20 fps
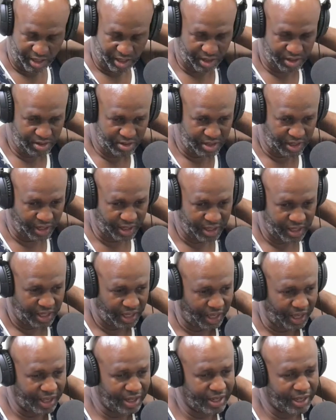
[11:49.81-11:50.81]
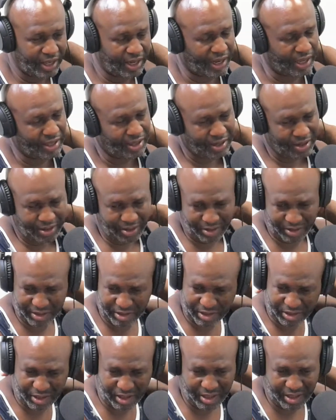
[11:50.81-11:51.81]
Okay. And then I
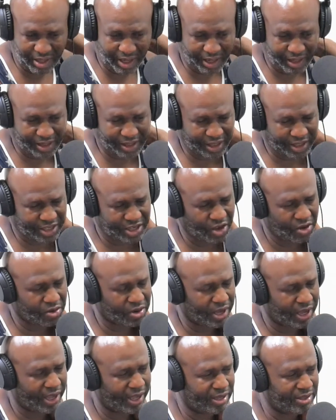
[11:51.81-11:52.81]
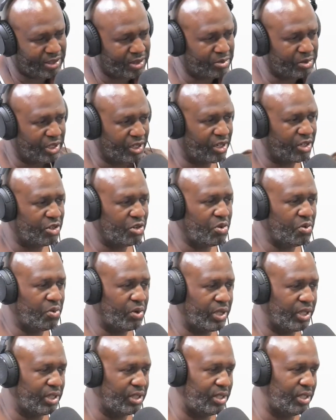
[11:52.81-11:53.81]
heard, yoga has something to do
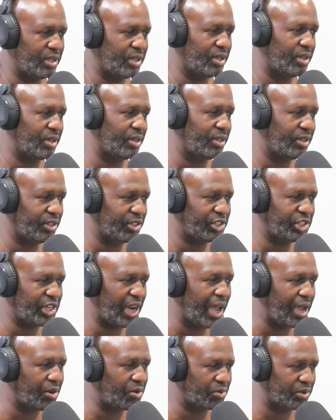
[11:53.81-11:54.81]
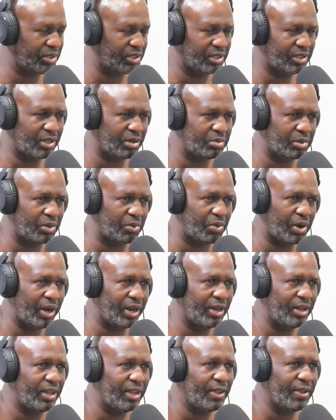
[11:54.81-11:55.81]
with your chakras or something,
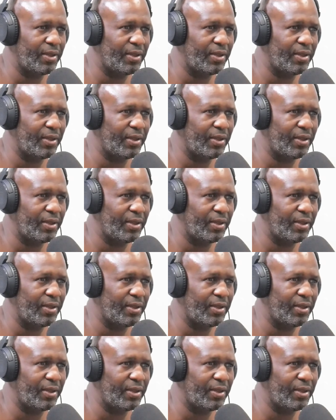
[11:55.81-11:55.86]
right?